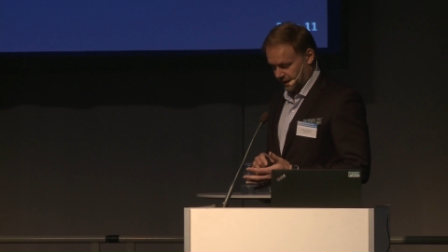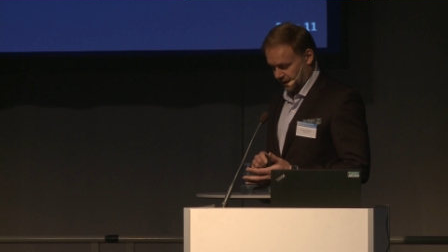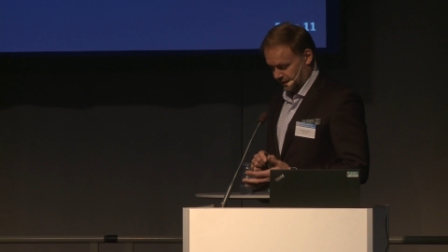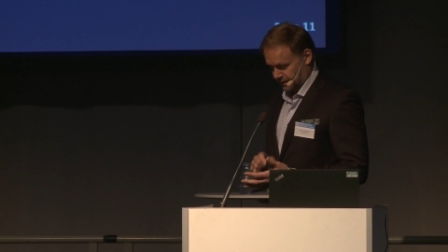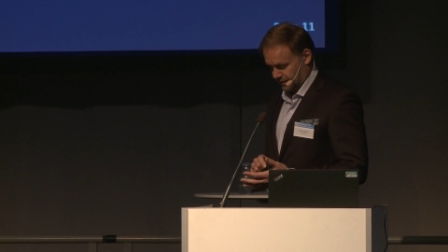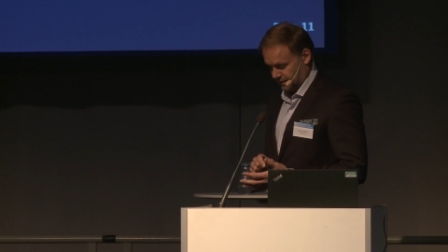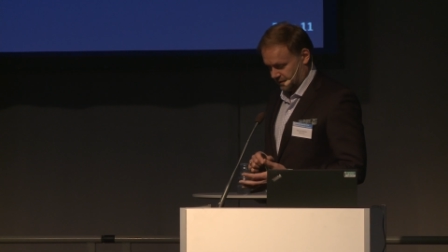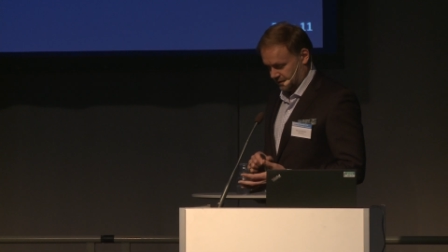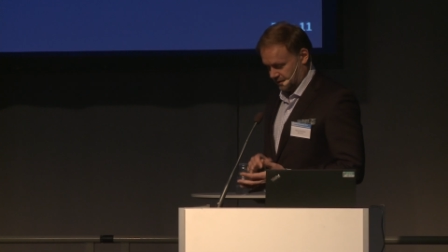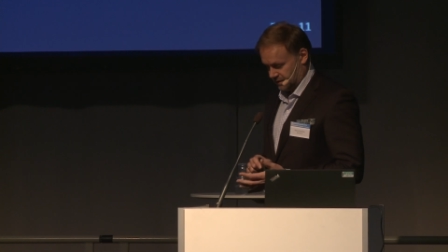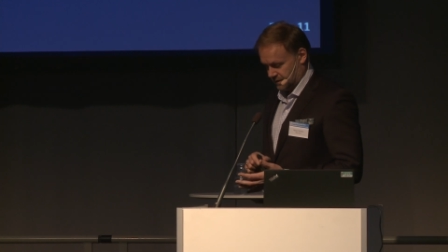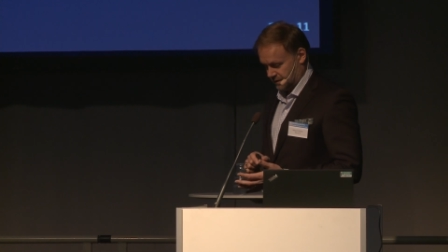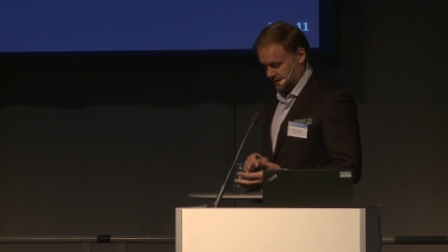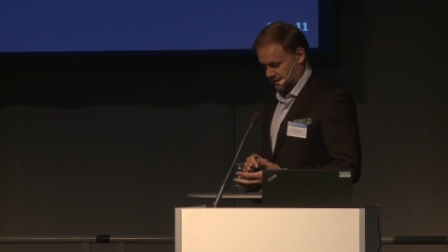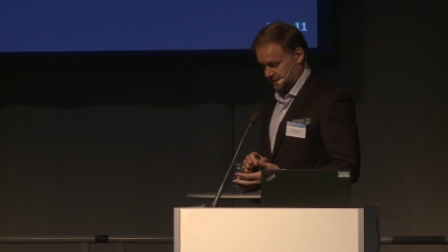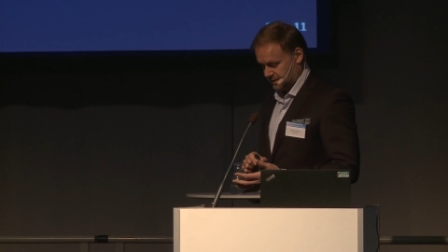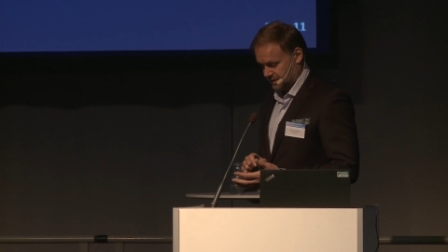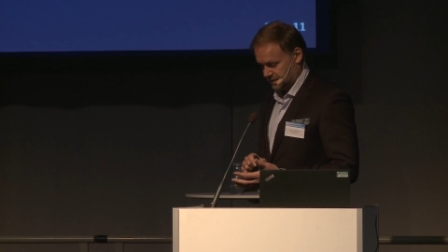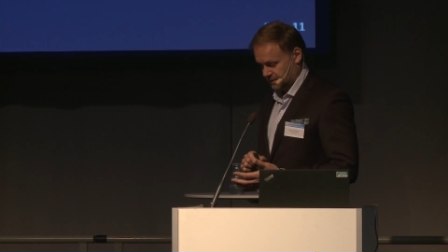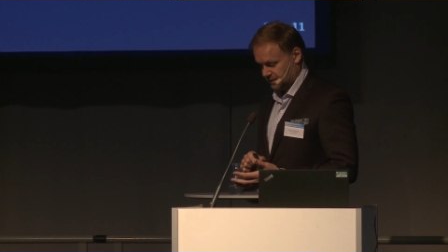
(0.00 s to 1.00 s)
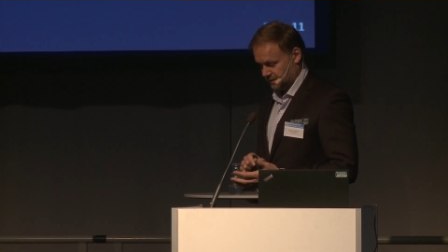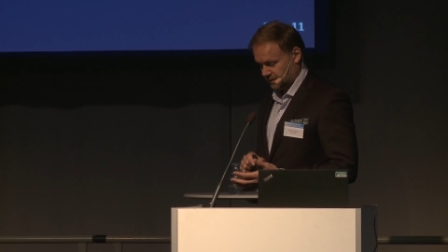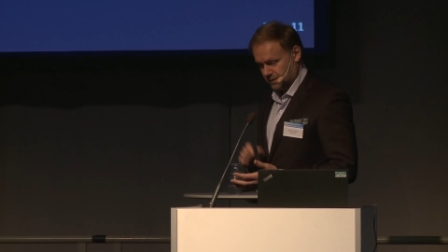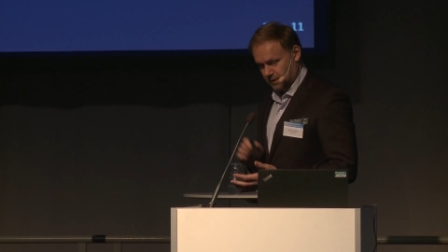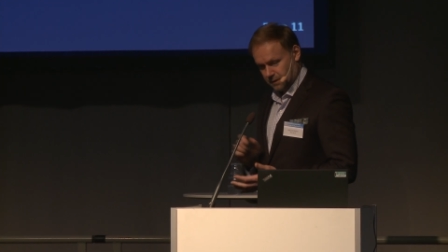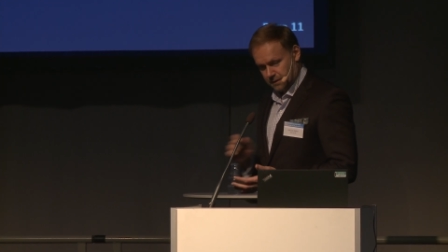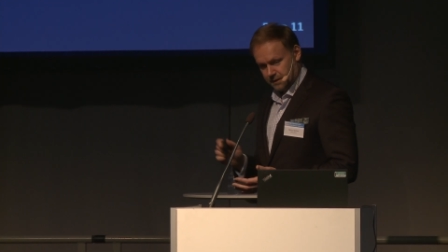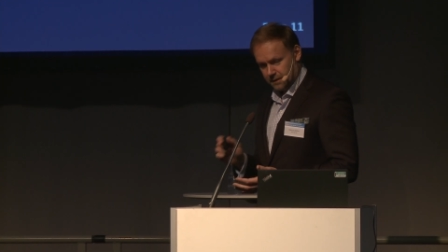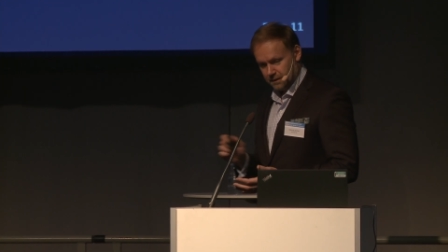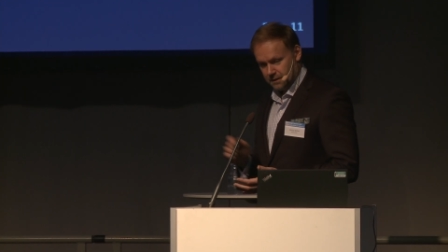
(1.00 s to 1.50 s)
and uh,
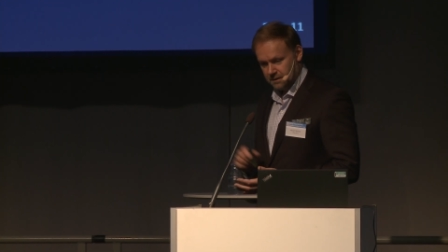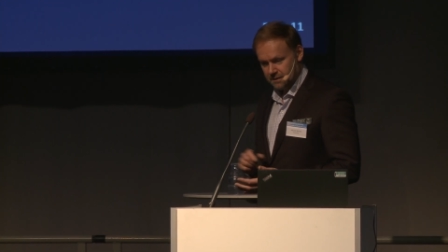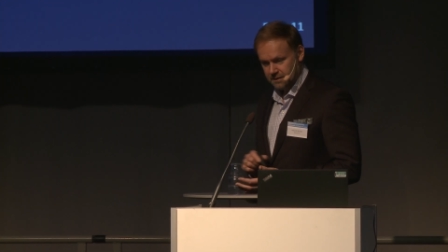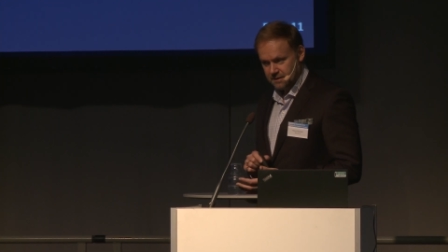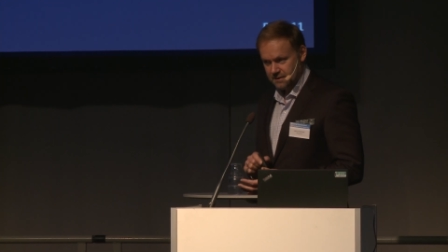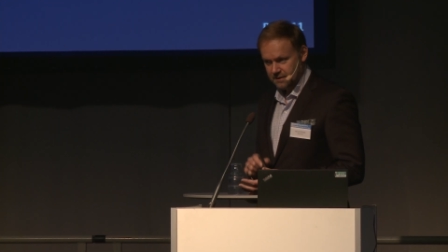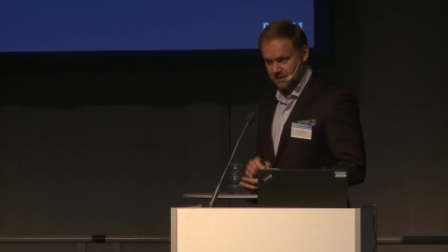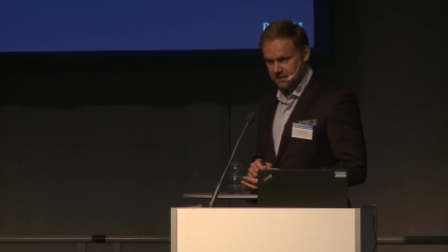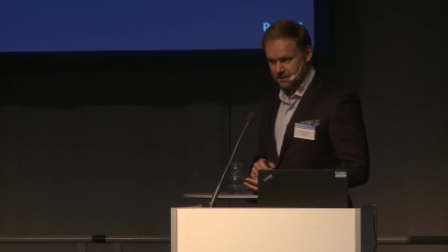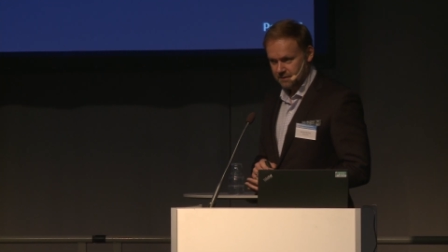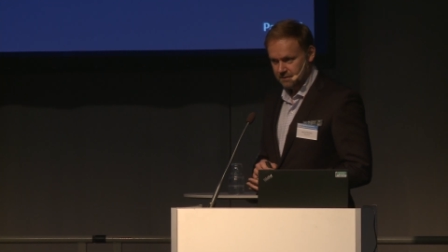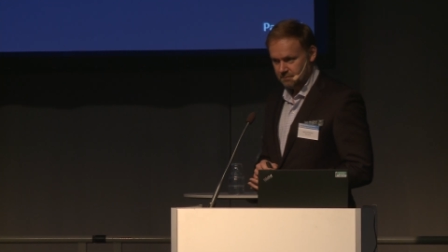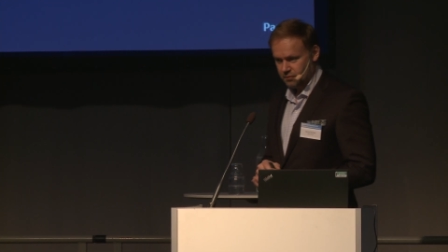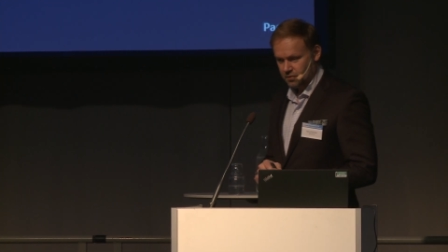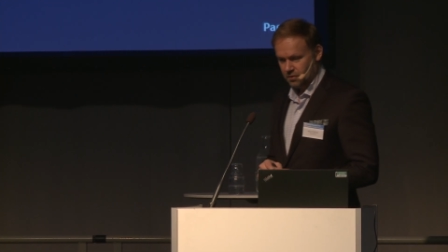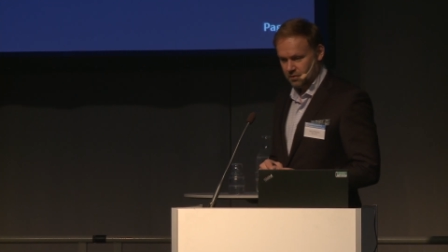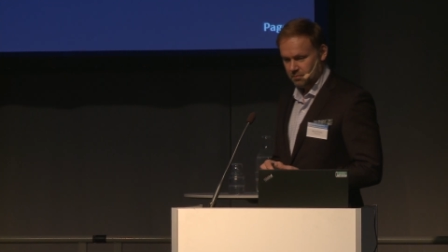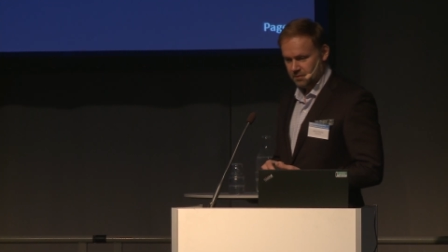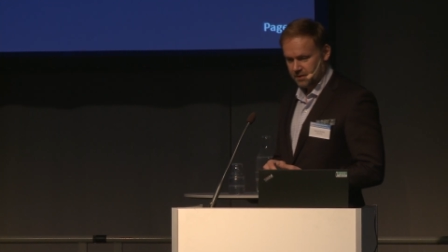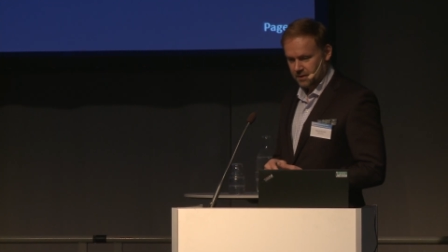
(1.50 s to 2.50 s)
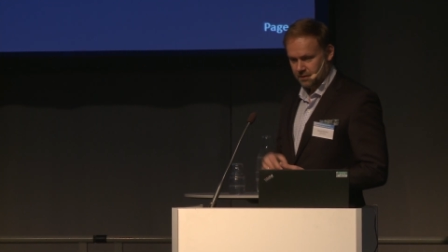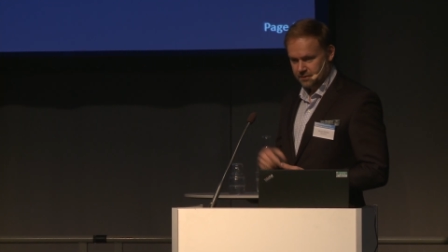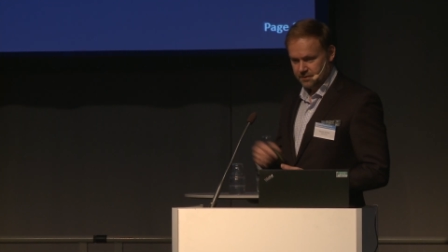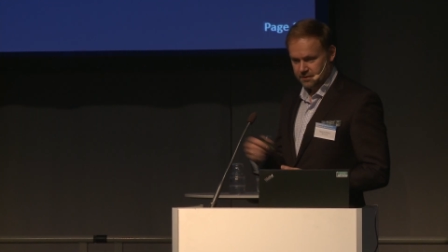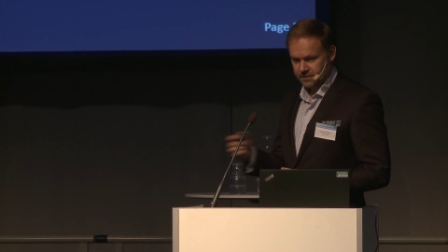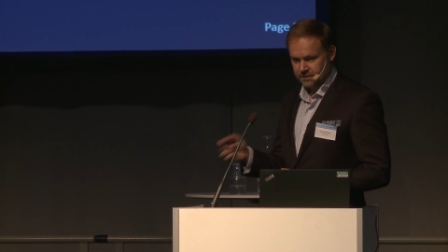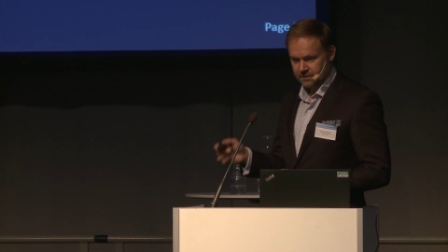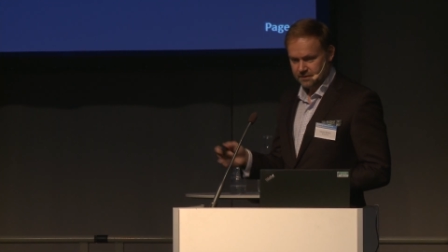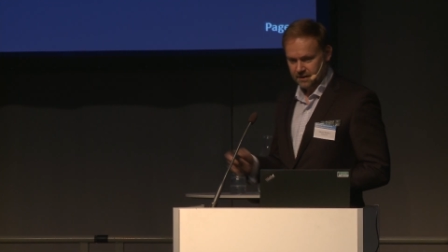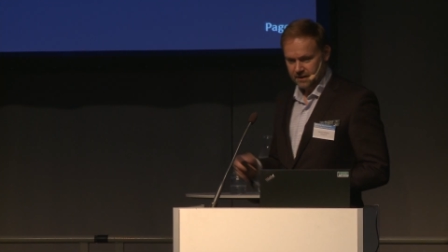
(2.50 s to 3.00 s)
Scania, and probably others,